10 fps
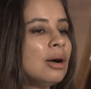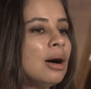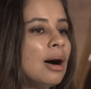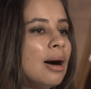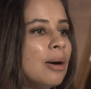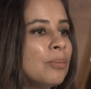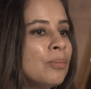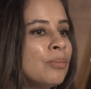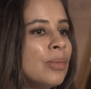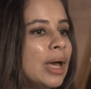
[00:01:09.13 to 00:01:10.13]

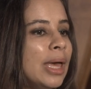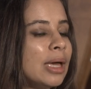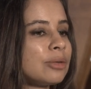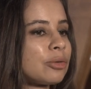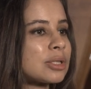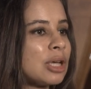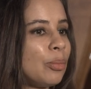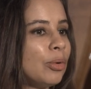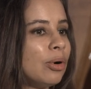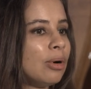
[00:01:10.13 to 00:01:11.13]
Um, and for
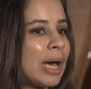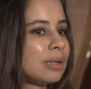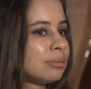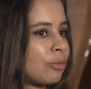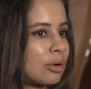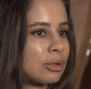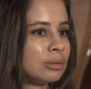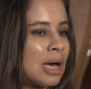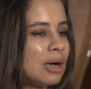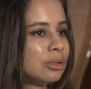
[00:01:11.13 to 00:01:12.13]
example, at Vertical
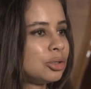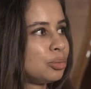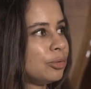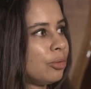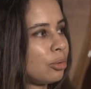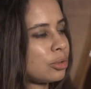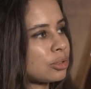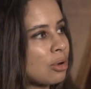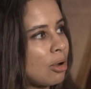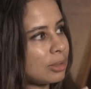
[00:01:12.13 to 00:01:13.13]
Knowledge, we
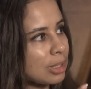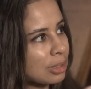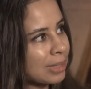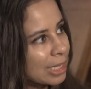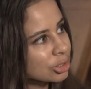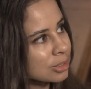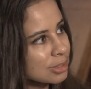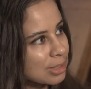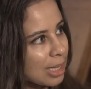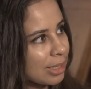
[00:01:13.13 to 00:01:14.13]
focused on the collection
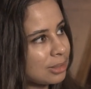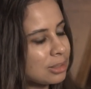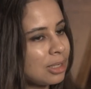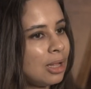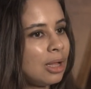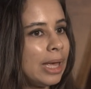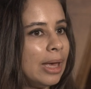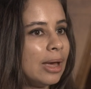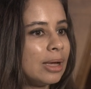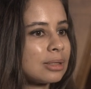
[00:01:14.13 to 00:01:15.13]
side
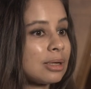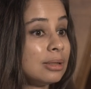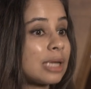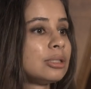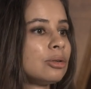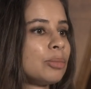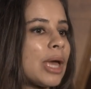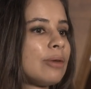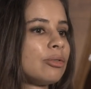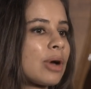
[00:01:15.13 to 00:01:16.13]
and collecting on
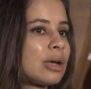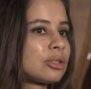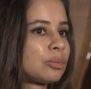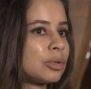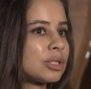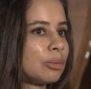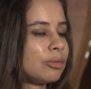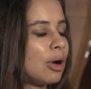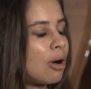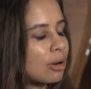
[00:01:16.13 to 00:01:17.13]
behalf of customers some of
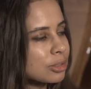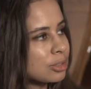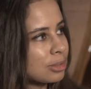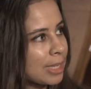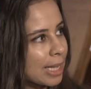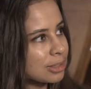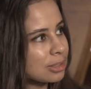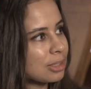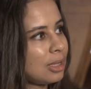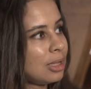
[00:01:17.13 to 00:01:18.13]
the hardest to
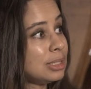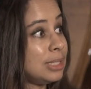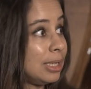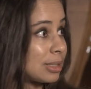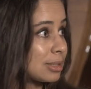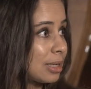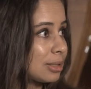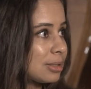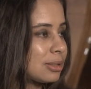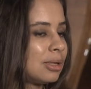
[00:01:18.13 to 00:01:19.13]
get data
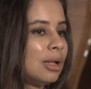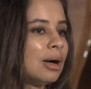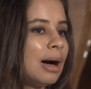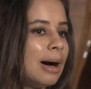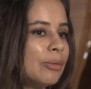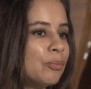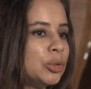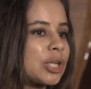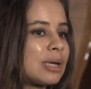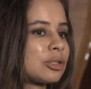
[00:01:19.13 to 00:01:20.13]
sets, um,
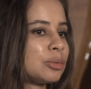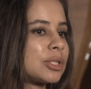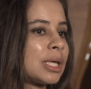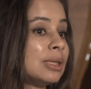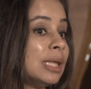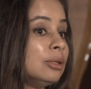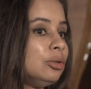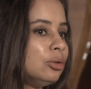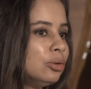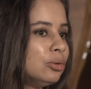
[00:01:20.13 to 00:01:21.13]
which customers can then
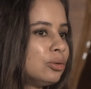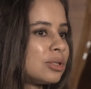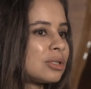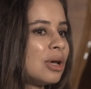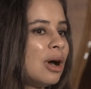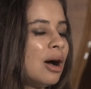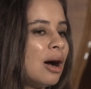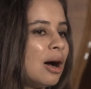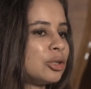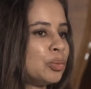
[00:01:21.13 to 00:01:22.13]
use
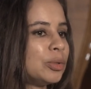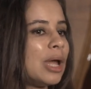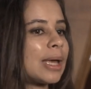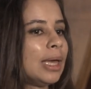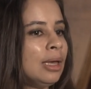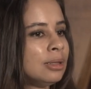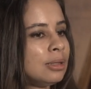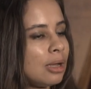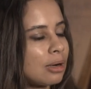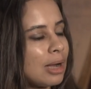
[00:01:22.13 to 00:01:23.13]
uh, to plug in
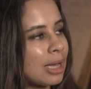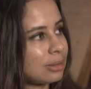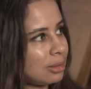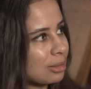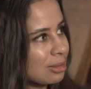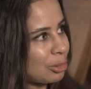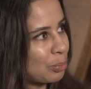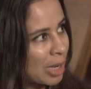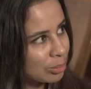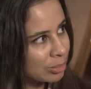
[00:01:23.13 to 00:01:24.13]
their analytical
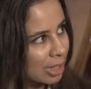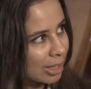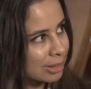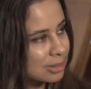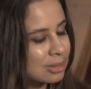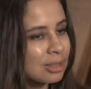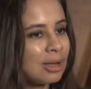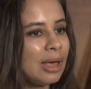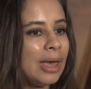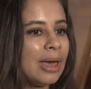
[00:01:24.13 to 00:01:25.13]
pipelines
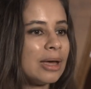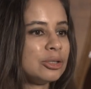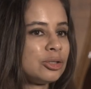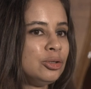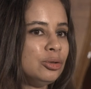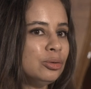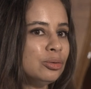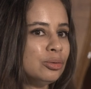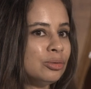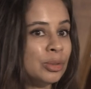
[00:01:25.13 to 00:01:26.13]
and
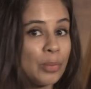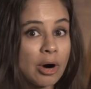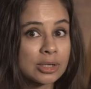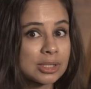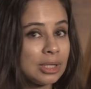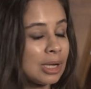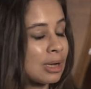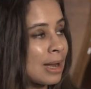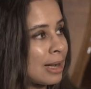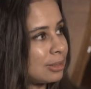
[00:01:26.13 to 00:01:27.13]
do the parsing and
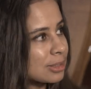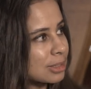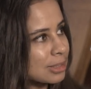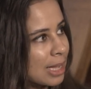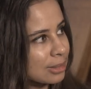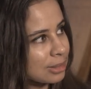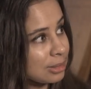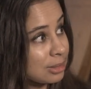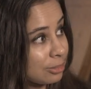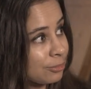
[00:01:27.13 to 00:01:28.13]
analysis as they
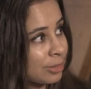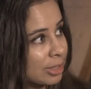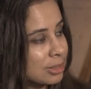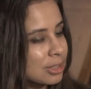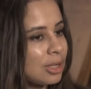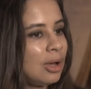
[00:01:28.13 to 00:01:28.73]
see fit.